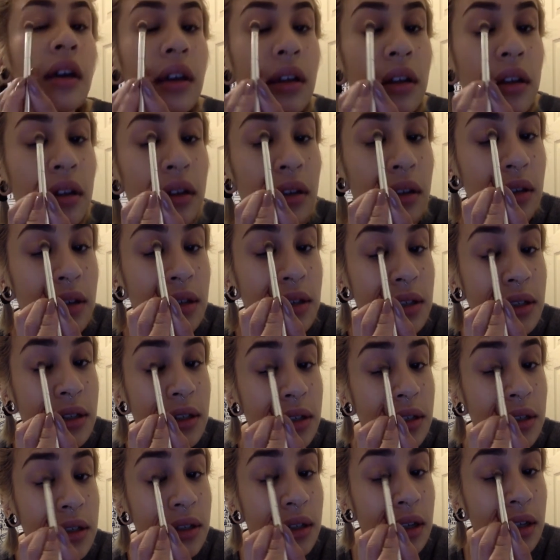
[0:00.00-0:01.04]
And I like to
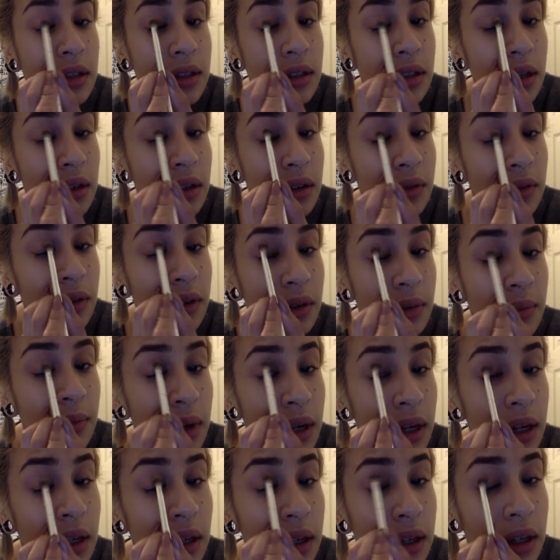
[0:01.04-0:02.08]
just dust that over
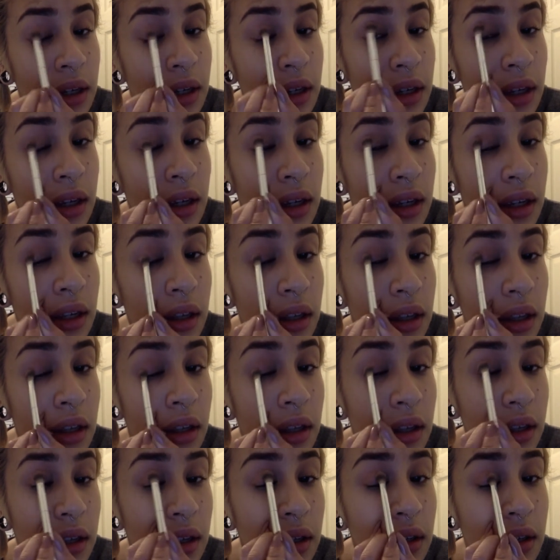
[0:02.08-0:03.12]
my
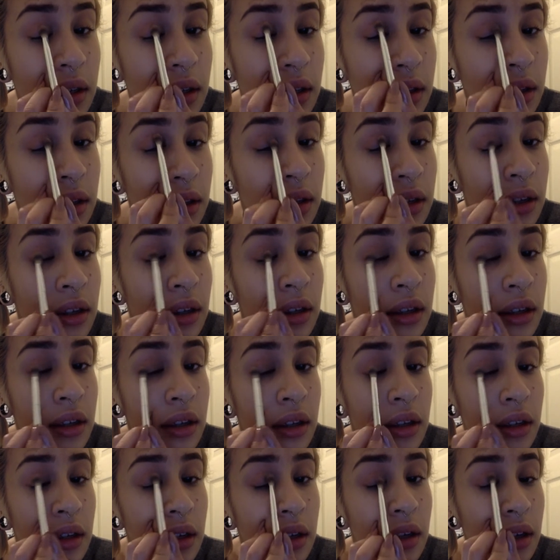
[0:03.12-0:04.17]
lid.
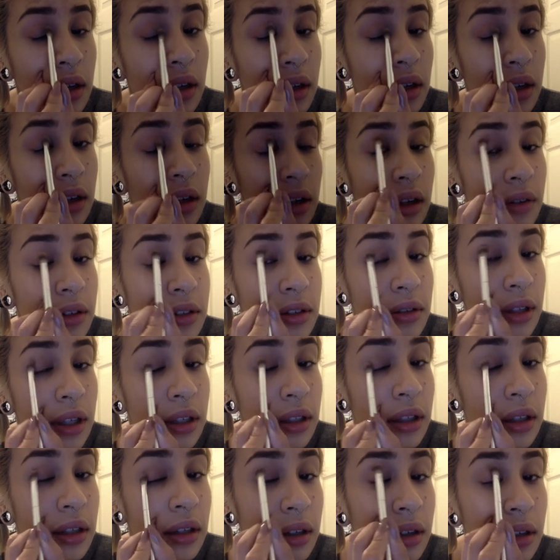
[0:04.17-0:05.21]
Ever so
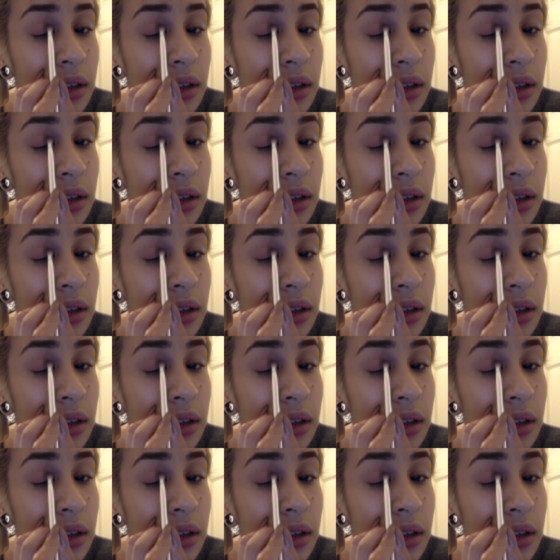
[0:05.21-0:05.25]
lightly.